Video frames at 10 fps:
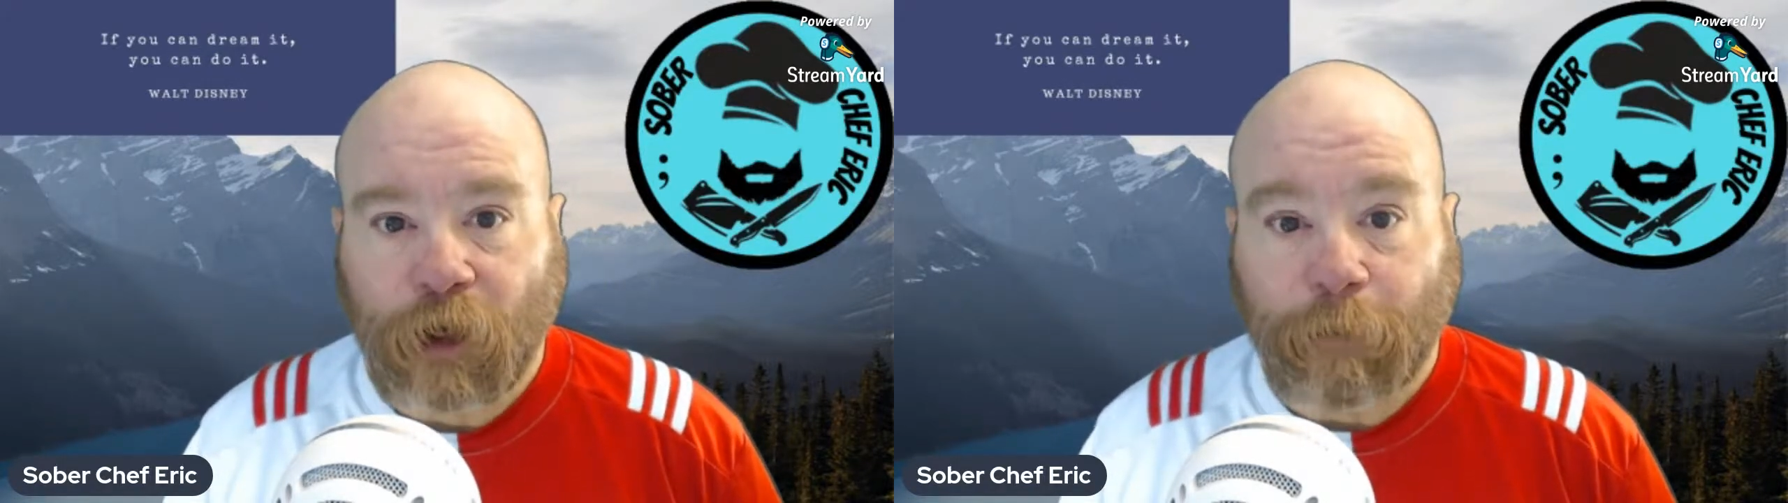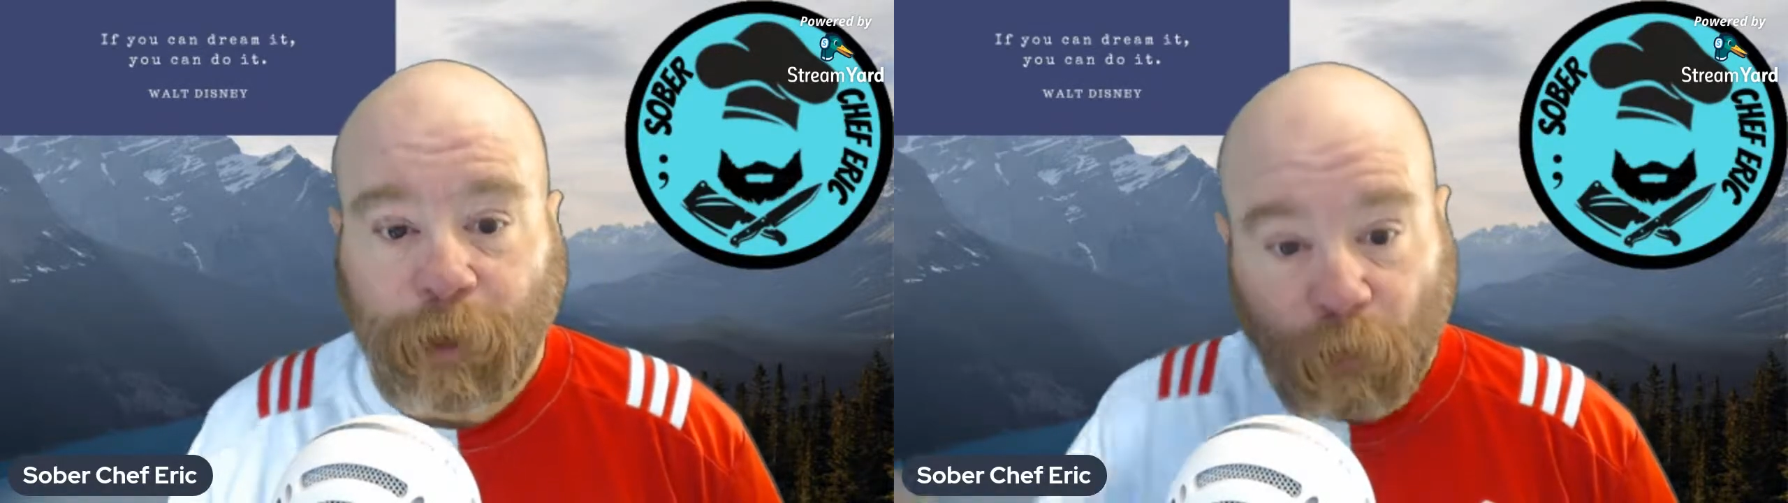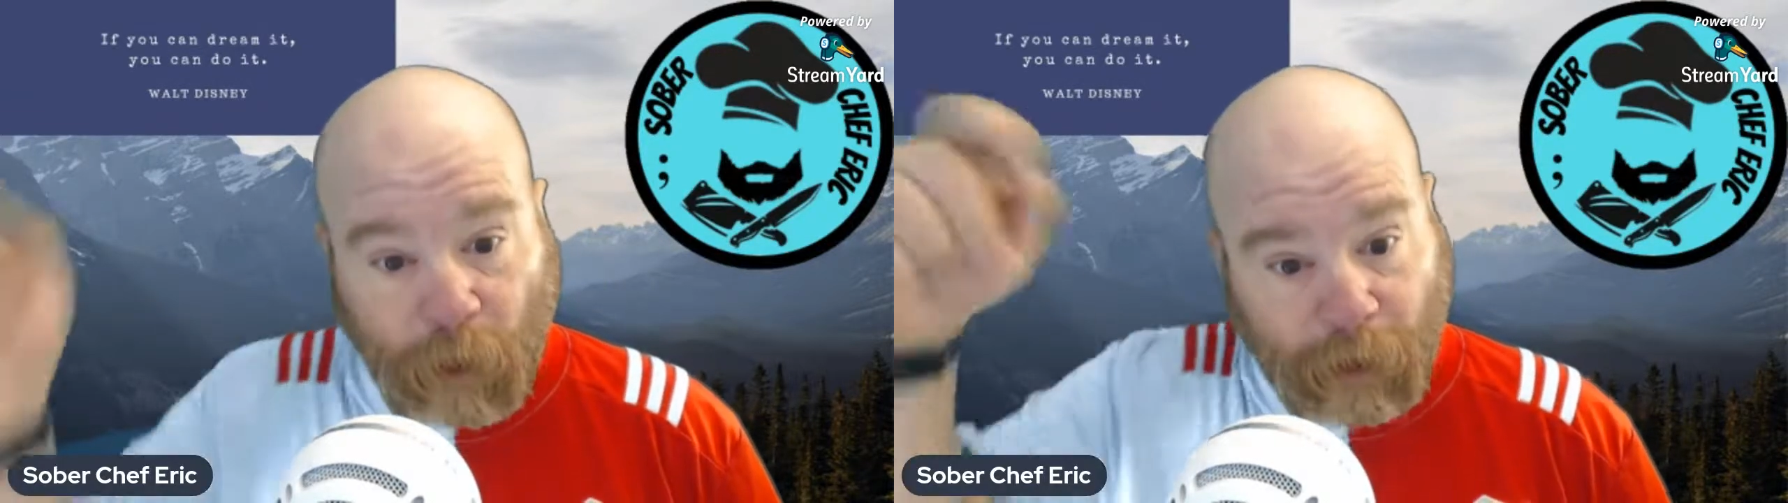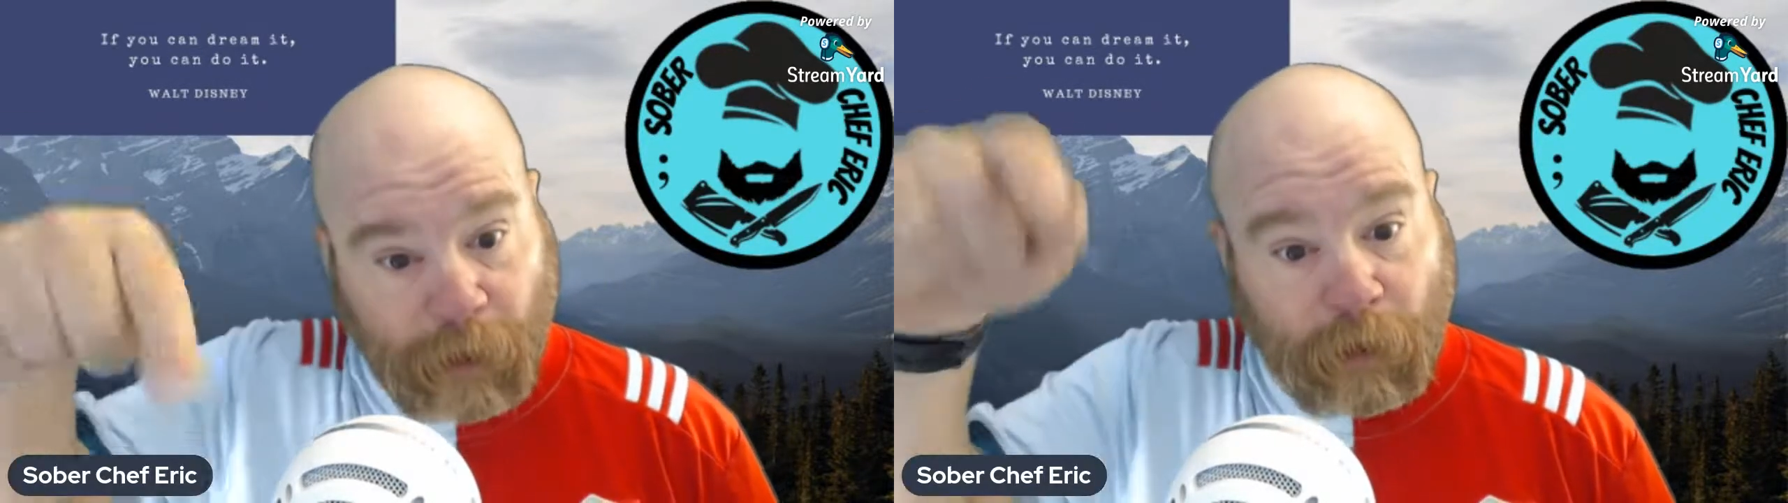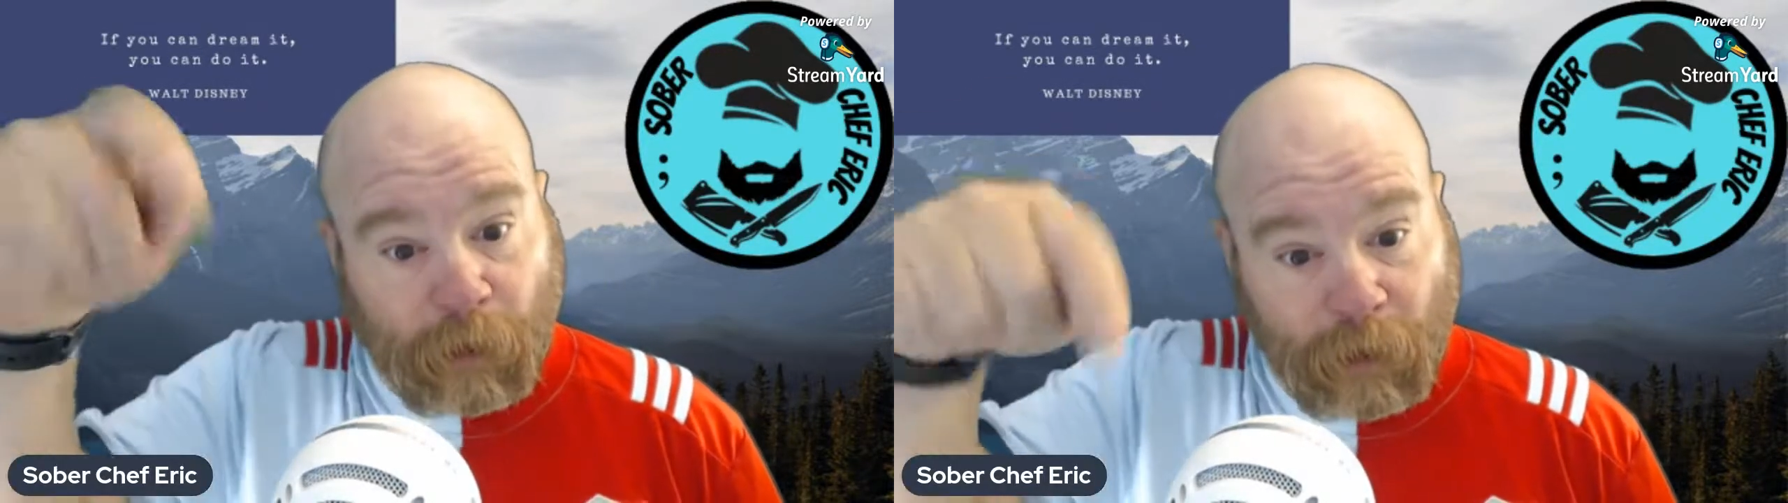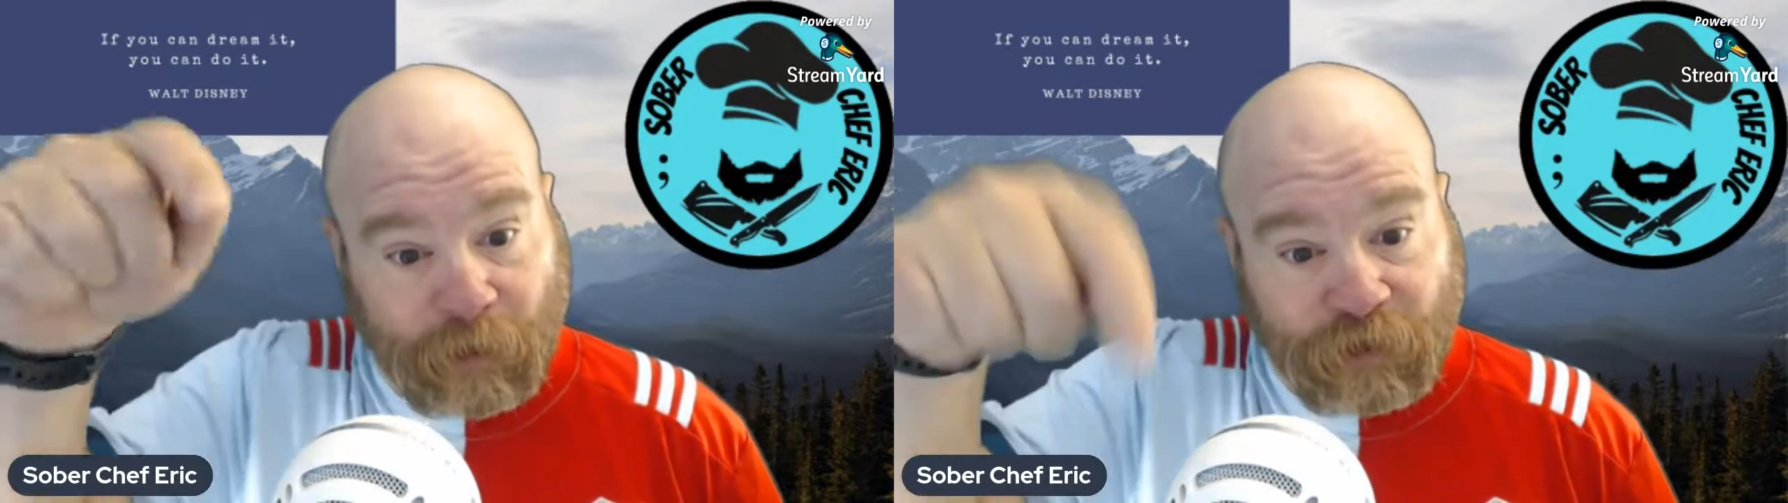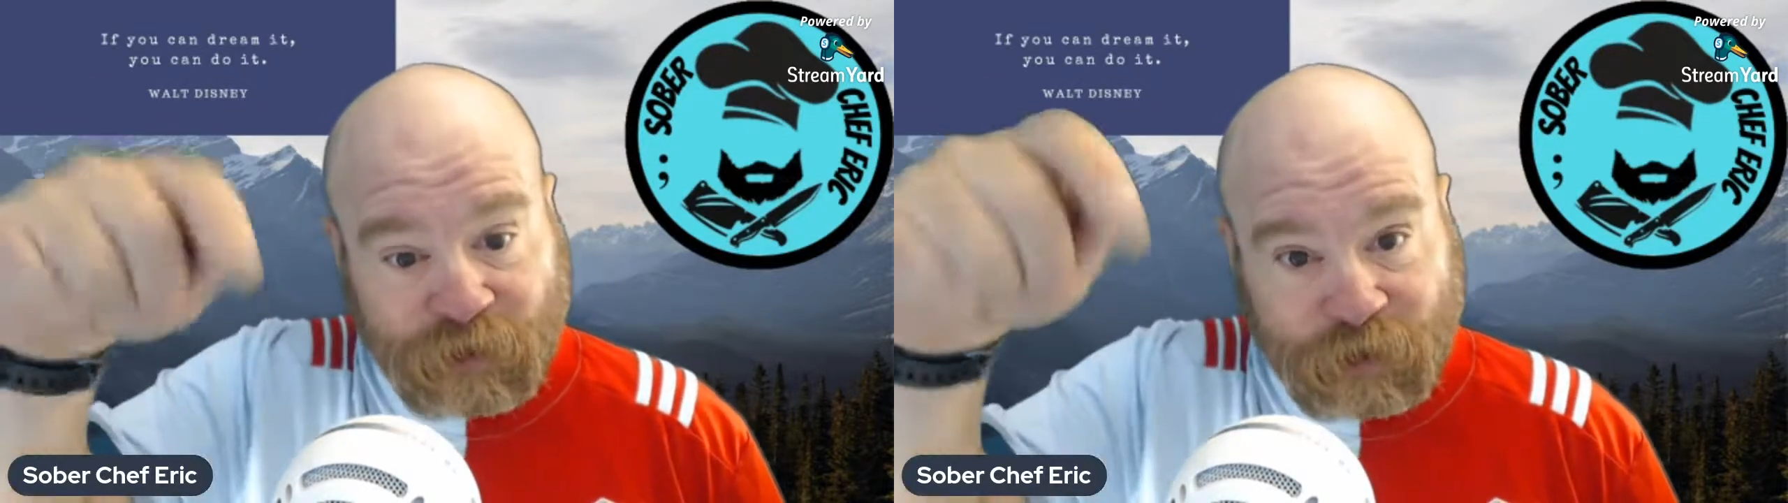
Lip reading: going to be right here on this